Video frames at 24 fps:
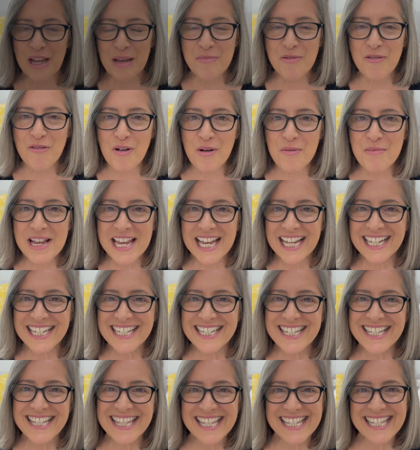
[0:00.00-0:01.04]
before we get
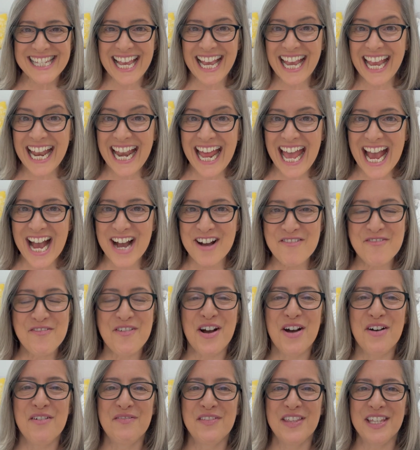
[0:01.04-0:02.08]
into the second half
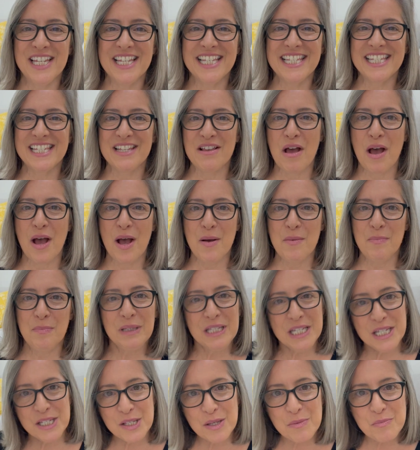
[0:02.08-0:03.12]
of this,
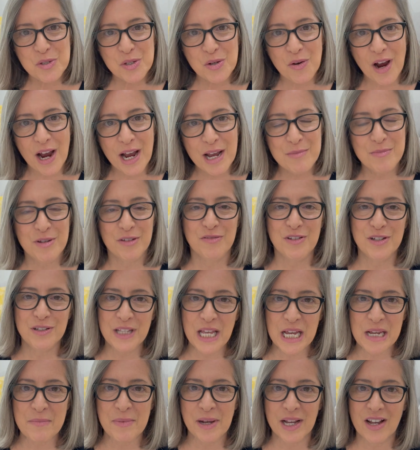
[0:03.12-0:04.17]
please subscribe if you
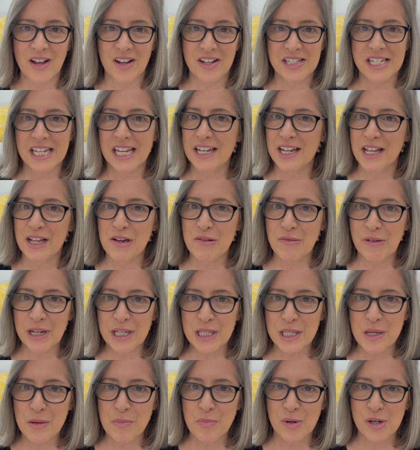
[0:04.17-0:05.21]
like my content. I
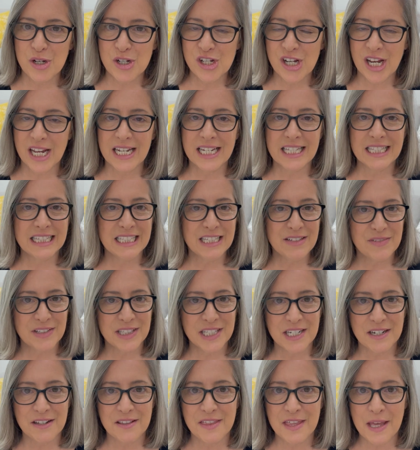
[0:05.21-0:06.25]
greatly appreciate it. Leave a
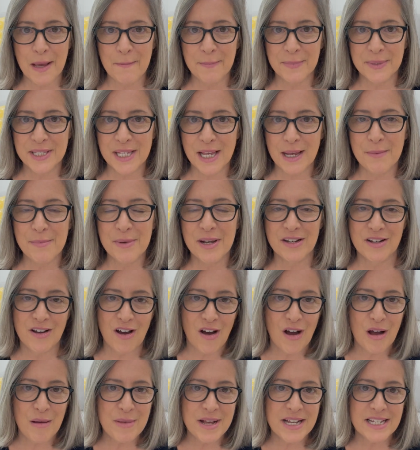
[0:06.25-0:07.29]
little thumbs up,
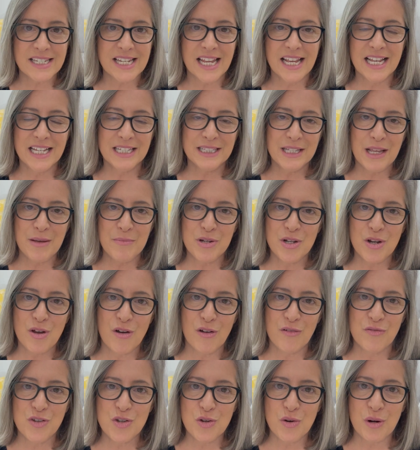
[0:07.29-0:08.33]
comment. Let me know
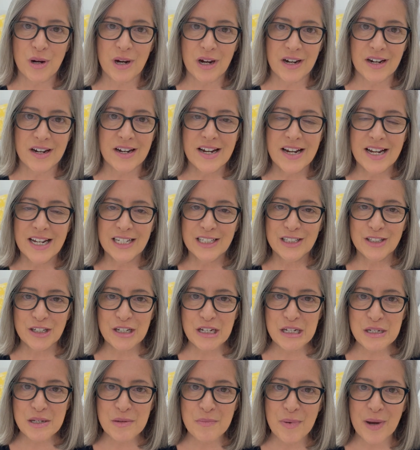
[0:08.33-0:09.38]
if you are
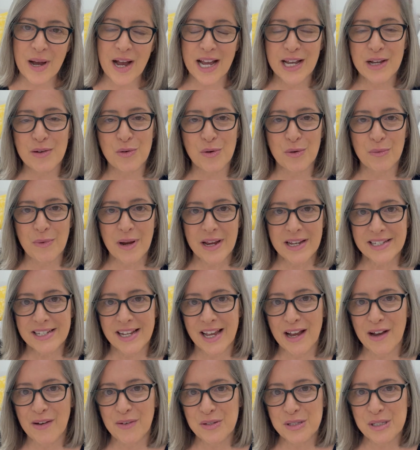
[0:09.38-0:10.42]
looking to buy or rent a
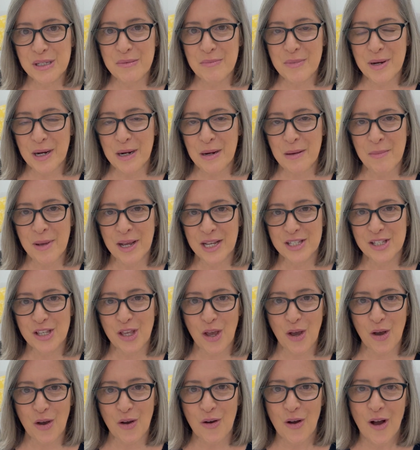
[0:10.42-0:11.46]
house in Mérida,
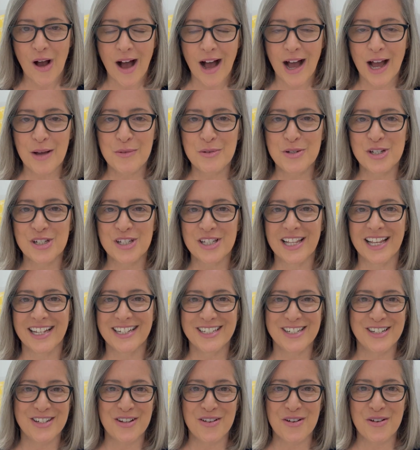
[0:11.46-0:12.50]
Mexico. I would just like
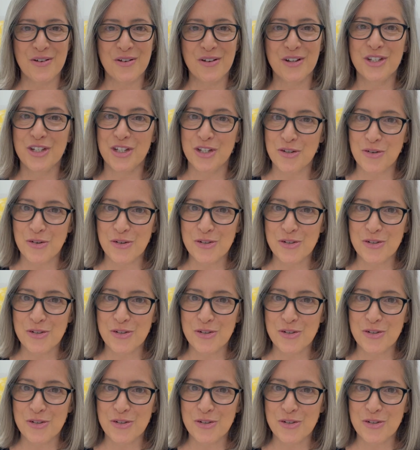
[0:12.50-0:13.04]
to know your